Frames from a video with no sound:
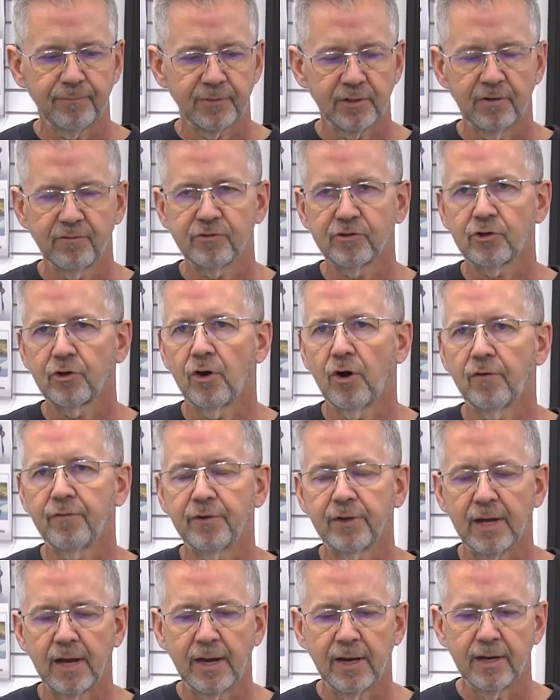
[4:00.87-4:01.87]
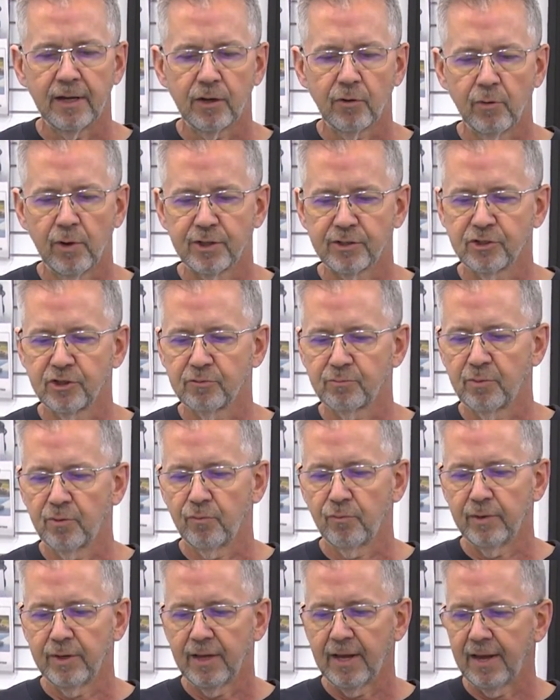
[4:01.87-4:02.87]
Give us a call if you got any questions,
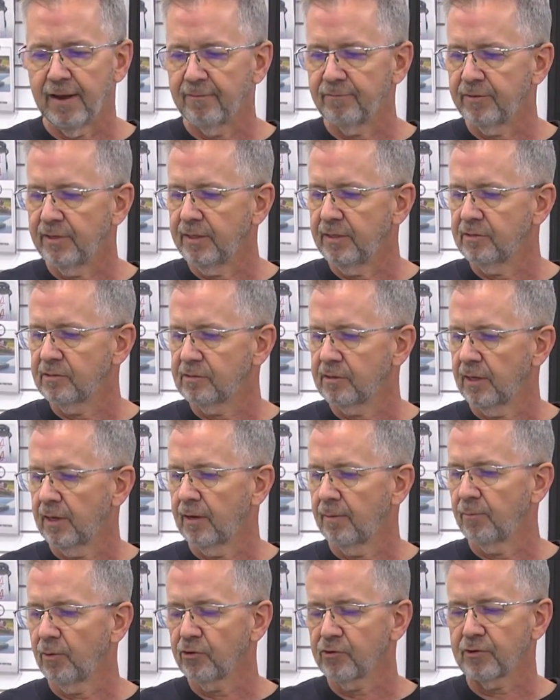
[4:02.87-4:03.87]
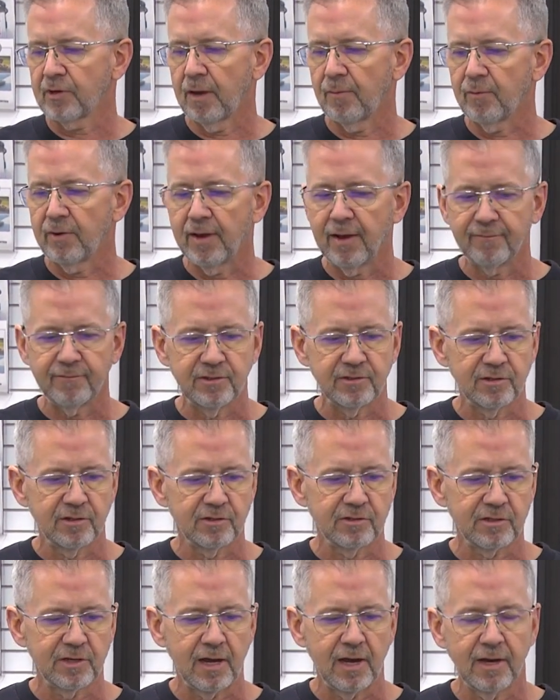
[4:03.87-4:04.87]
but we have these, most of the time we have these
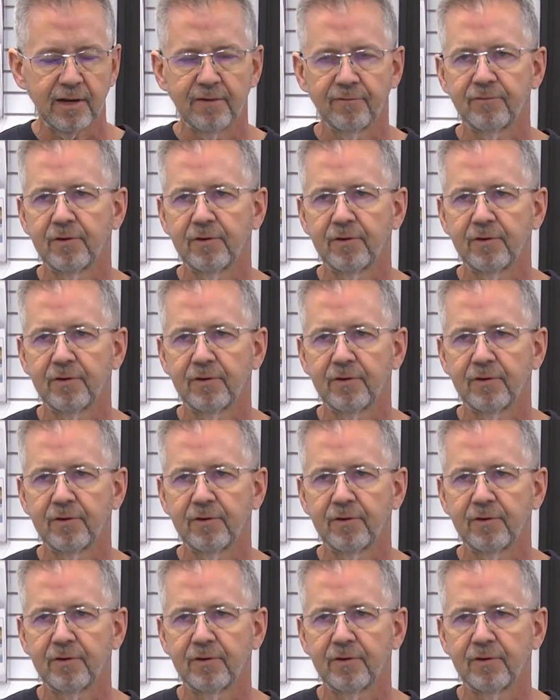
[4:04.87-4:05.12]
in stock.